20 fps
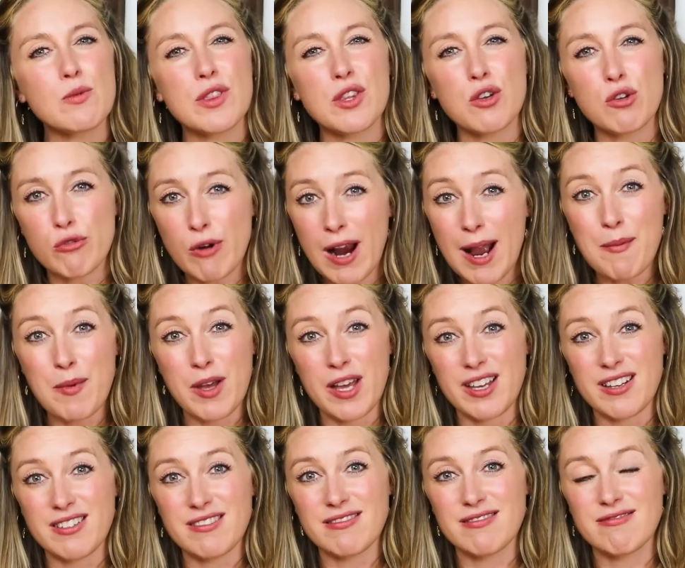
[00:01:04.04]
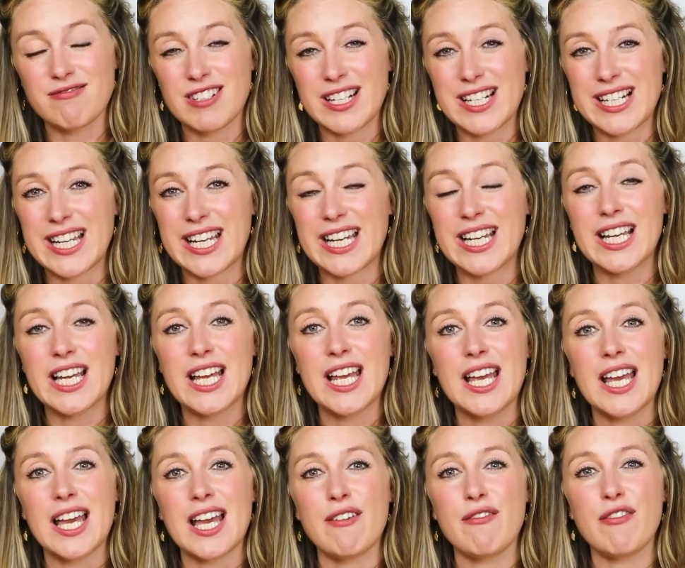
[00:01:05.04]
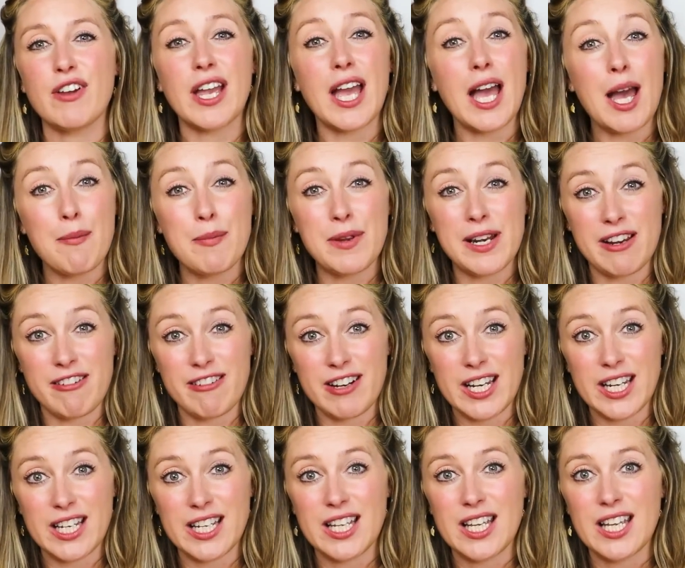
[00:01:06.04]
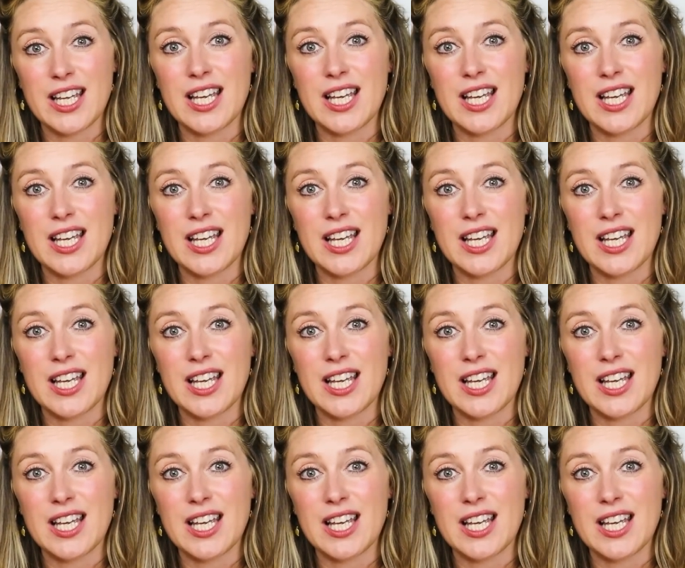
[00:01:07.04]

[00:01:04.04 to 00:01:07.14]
with grammar, really, and vocabulary,